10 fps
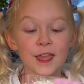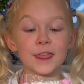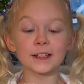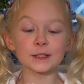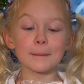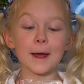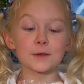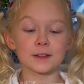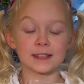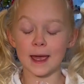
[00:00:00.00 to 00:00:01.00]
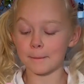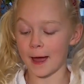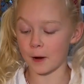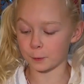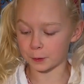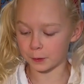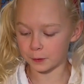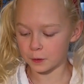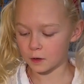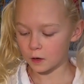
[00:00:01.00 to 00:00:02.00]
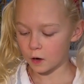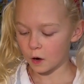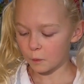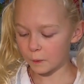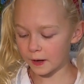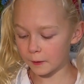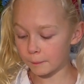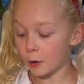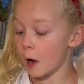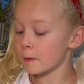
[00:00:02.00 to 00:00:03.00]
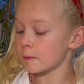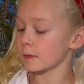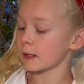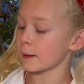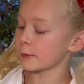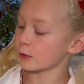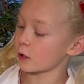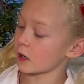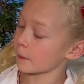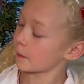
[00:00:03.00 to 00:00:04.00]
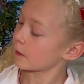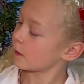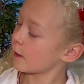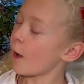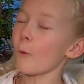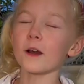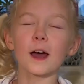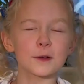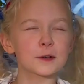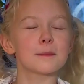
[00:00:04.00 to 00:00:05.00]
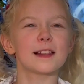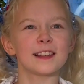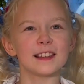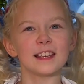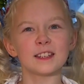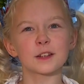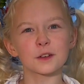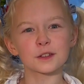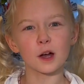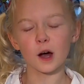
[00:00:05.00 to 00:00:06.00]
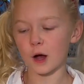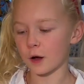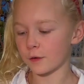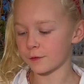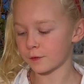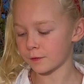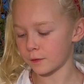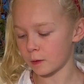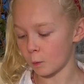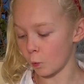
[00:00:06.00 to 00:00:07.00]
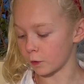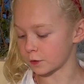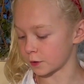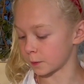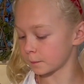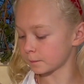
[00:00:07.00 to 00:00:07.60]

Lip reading: this amount of sap powder will probably absorb 100 milliliters of water.